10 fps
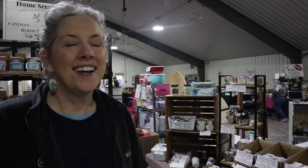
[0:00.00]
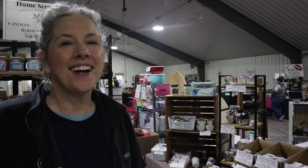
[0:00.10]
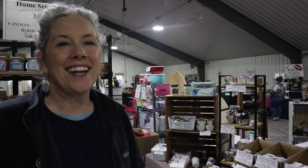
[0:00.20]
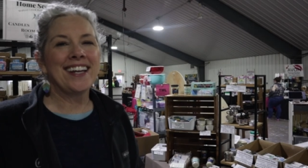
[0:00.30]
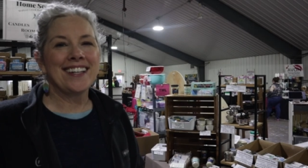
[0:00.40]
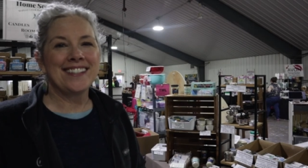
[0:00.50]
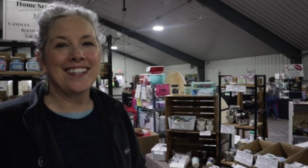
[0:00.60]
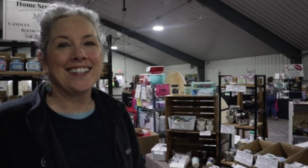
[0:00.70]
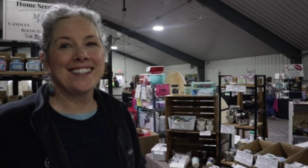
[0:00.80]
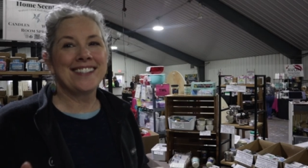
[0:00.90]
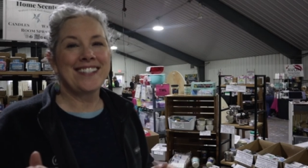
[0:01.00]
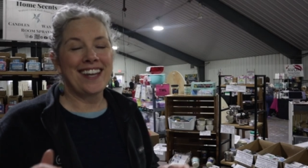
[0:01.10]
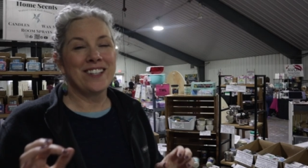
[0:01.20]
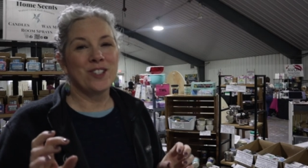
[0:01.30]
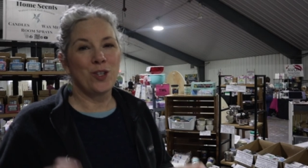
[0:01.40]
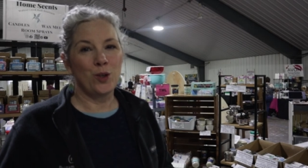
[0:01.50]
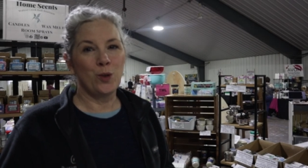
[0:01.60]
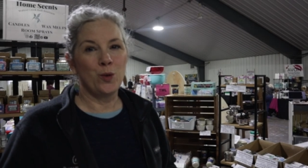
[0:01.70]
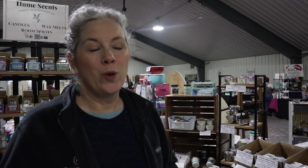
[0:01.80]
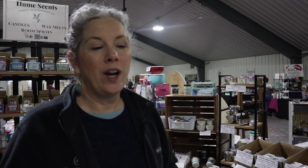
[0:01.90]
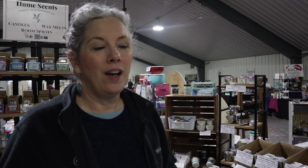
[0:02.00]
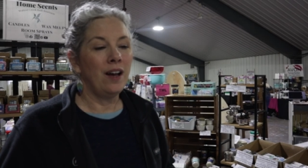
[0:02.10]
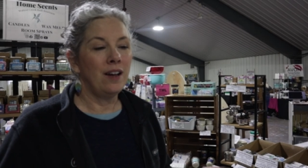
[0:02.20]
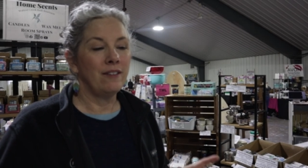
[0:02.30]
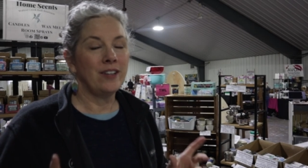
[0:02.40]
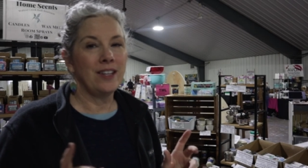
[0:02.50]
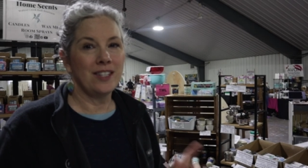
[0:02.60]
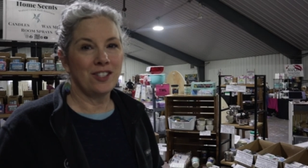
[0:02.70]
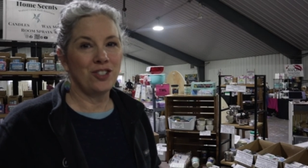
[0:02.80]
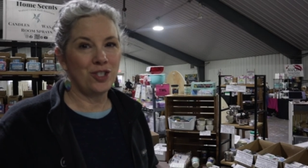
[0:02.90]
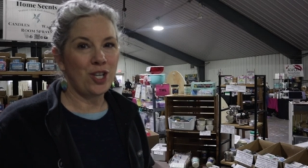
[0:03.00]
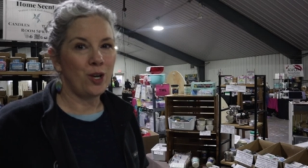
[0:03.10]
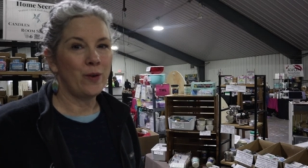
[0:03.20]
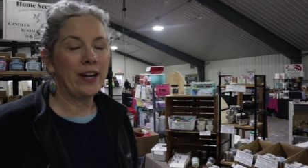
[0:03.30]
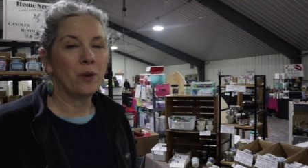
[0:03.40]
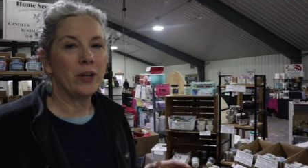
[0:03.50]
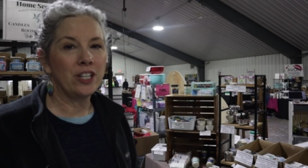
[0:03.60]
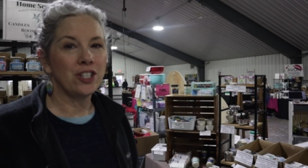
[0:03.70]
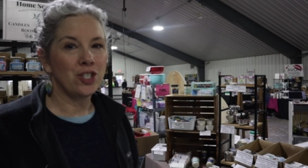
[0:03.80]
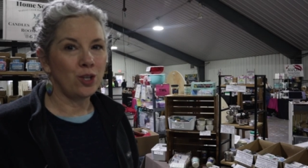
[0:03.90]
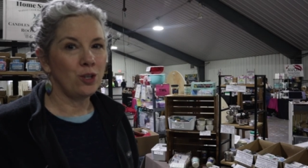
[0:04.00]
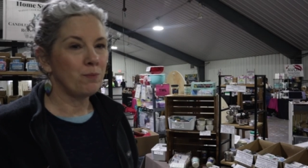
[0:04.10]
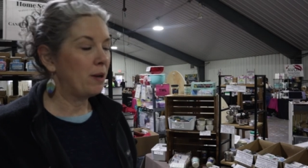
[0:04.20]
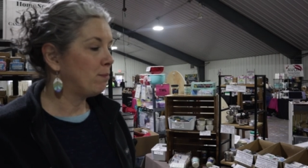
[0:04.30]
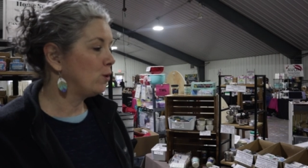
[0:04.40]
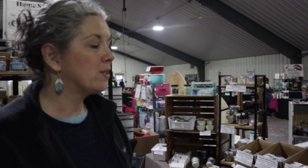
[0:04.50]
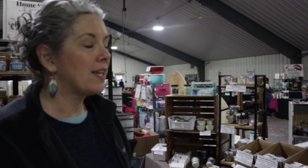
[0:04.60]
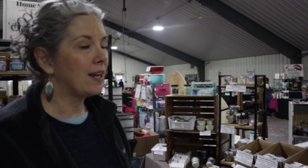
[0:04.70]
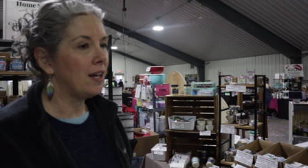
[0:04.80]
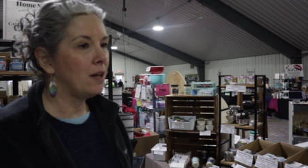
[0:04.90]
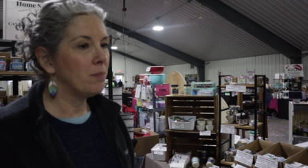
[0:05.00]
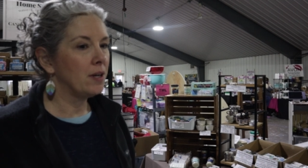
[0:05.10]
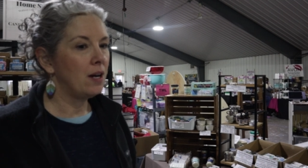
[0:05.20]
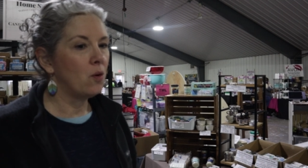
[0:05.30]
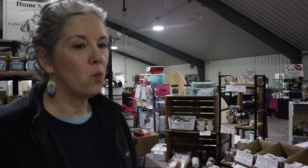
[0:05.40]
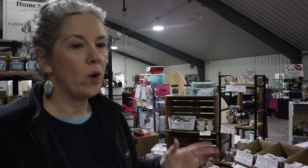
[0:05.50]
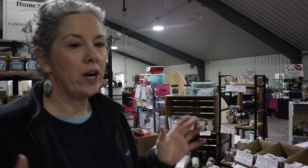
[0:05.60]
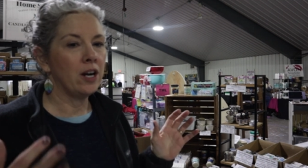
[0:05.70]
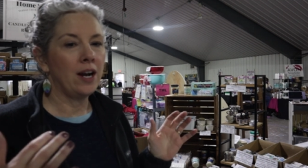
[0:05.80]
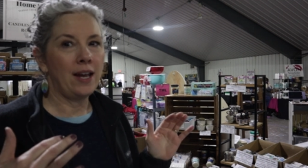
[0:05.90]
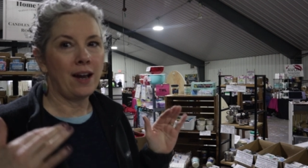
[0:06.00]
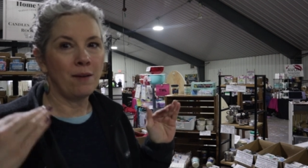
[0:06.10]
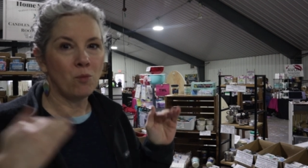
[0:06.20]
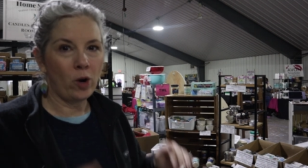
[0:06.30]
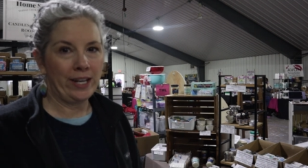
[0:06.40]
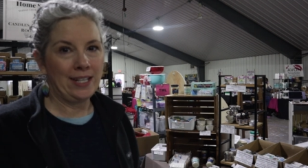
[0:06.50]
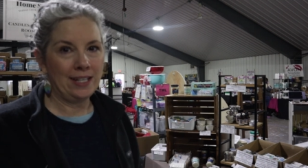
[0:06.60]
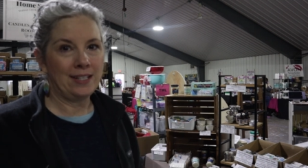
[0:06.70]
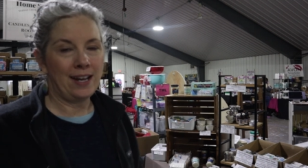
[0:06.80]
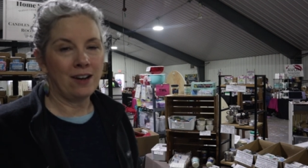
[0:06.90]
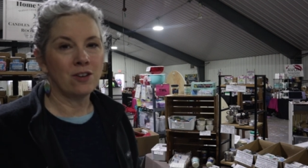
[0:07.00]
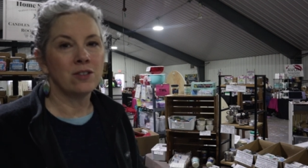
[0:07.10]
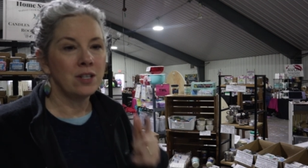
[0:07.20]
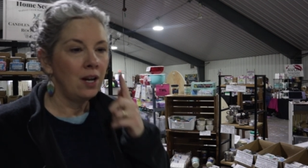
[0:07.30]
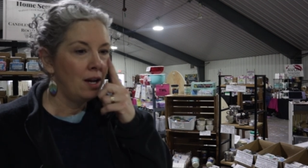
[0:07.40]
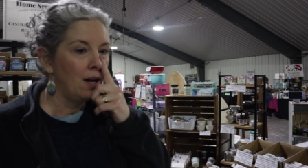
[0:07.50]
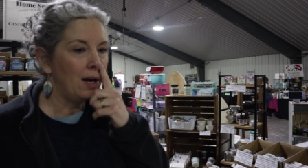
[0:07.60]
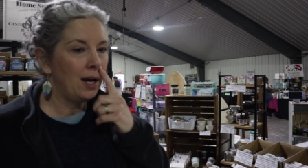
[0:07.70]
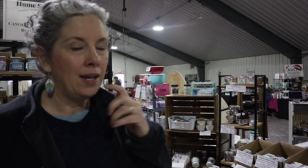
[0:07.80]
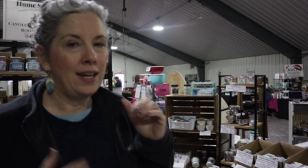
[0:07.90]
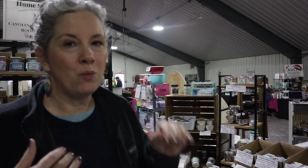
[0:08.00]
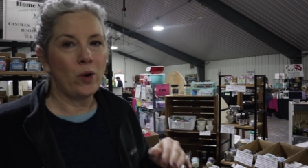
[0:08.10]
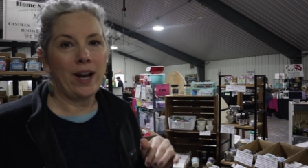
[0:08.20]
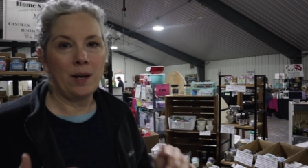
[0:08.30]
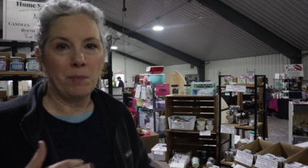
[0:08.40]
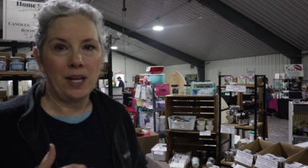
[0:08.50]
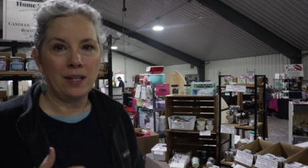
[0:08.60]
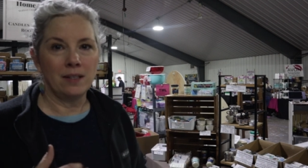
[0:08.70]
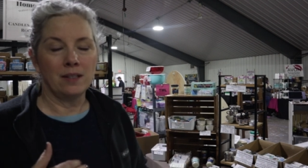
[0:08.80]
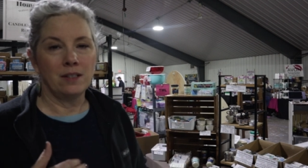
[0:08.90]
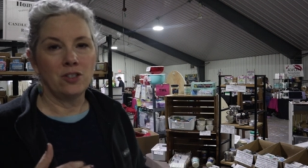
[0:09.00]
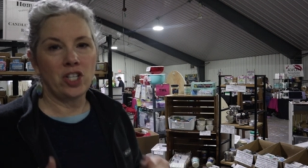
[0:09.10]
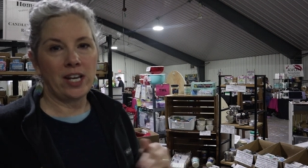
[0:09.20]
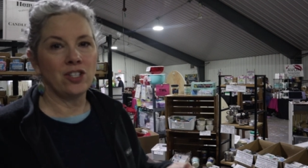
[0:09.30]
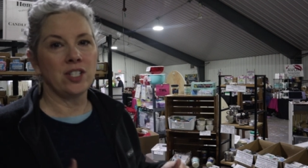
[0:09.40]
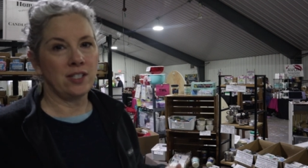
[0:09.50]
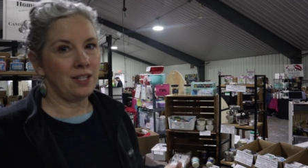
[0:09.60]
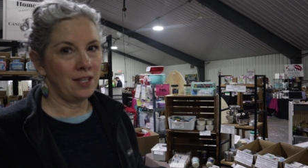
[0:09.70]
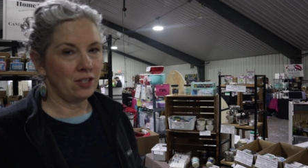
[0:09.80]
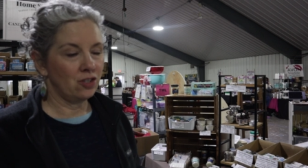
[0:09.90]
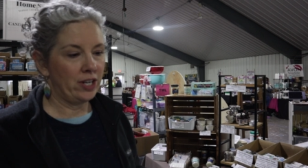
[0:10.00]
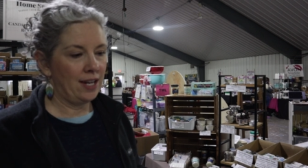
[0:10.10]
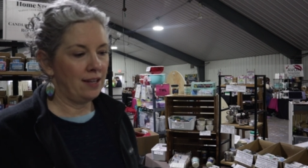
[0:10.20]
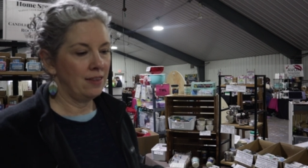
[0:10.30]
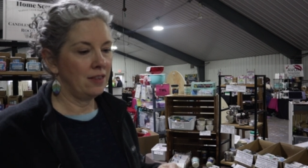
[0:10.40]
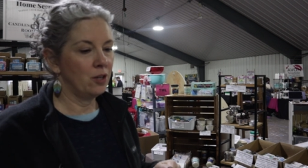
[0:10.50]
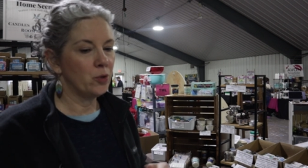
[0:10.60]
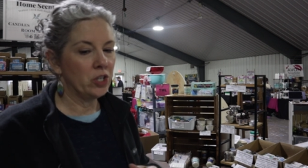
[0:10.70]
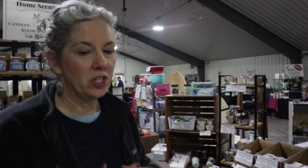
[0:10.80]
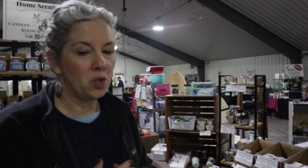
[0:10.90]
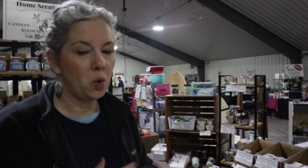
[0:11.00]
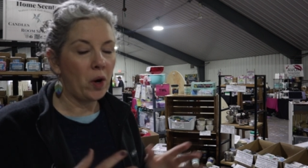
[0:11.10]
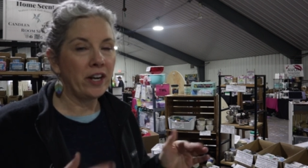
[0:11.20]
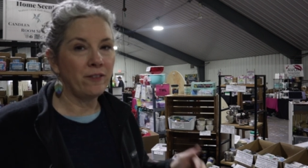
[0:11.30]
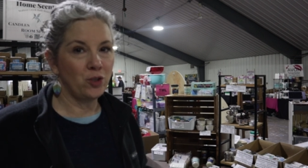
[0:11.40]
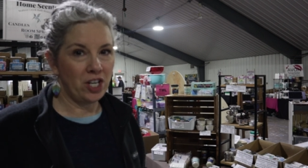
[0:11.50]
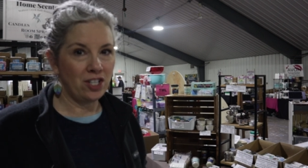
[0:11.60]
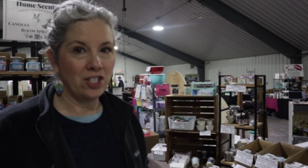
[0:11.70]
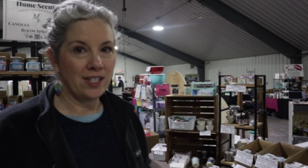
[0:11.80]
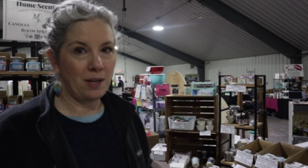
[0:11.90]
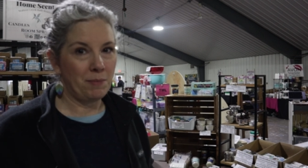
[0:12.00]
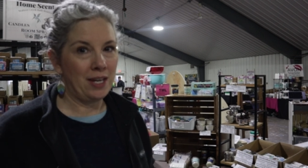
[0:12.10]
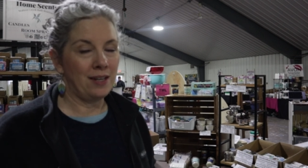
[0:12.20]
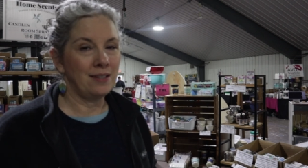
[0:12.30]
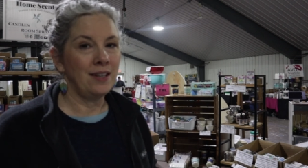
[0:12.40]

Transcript: All right guys, it is day two of this show and I wanted to show you my booth setup where I'm walking in now uh, and what I made changes yesterday. There were quite a few changes I made.